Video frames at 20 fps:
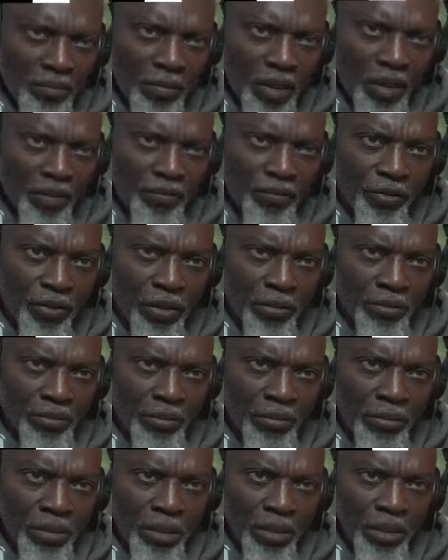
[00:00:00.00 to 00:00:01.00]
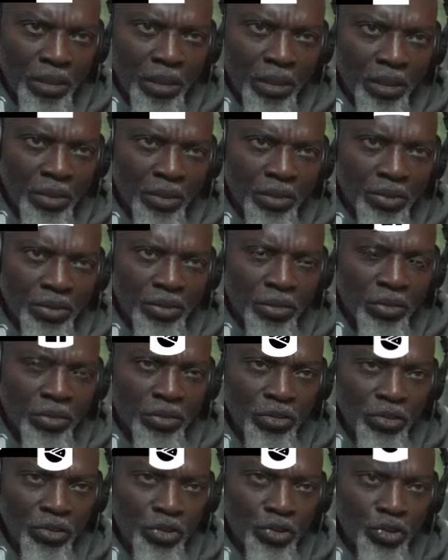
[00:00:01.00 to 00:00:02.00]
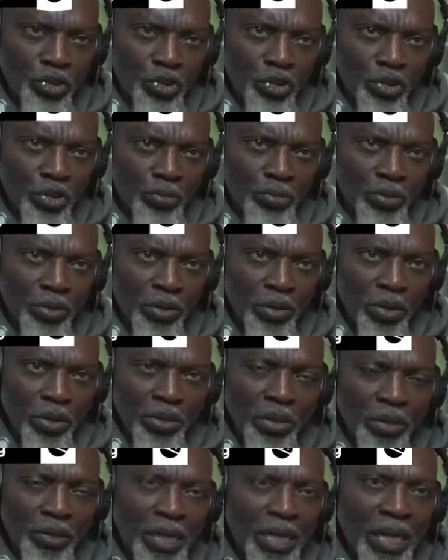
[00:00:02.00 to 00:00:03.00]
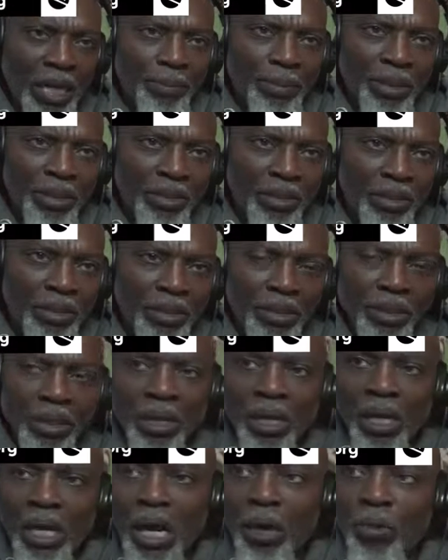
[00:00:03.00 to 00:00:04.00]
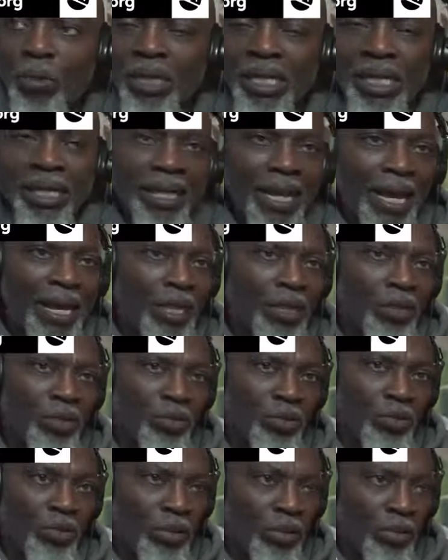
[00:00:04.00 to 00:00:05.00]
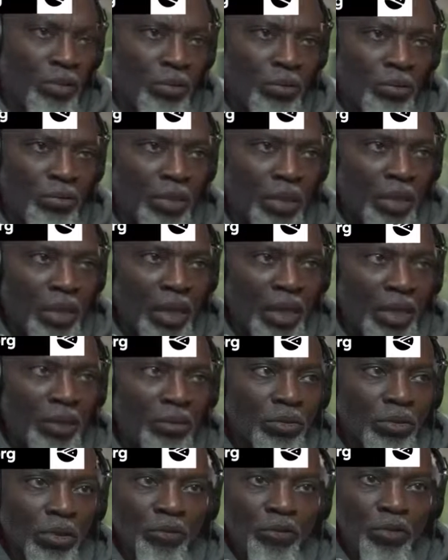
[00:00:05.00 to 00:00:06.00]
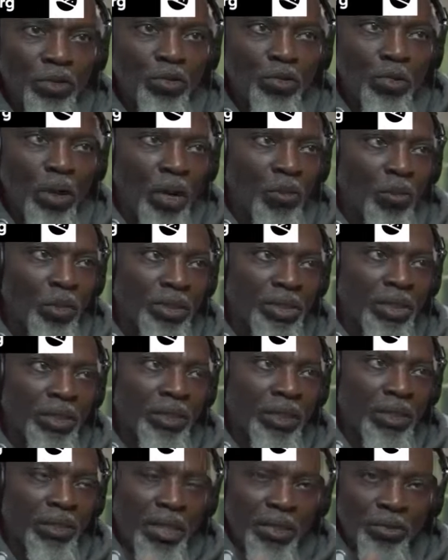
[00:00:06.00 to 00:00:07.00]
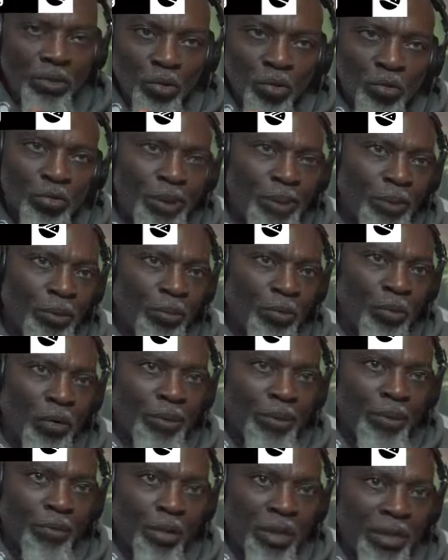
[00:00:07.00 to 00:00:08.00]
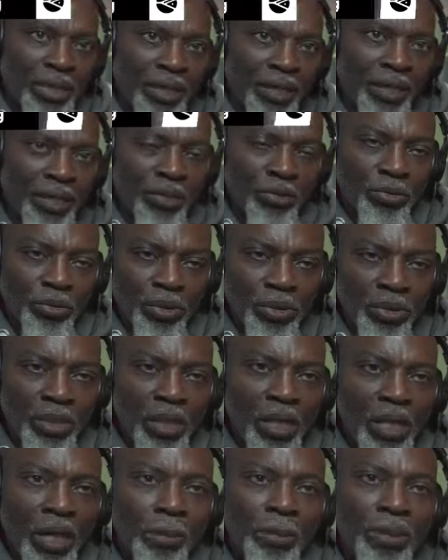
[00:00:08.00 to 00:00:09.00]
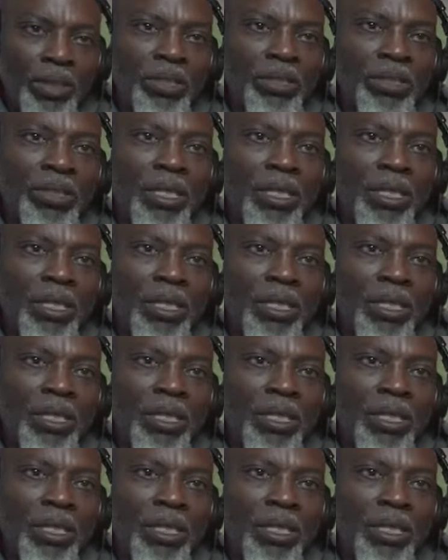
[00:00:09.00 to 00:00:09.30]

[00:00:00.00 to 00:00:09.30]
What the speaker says: from us on YouTube on a regular basis. What I'd like you to do, those of you who are watching this and who will be watching later on, please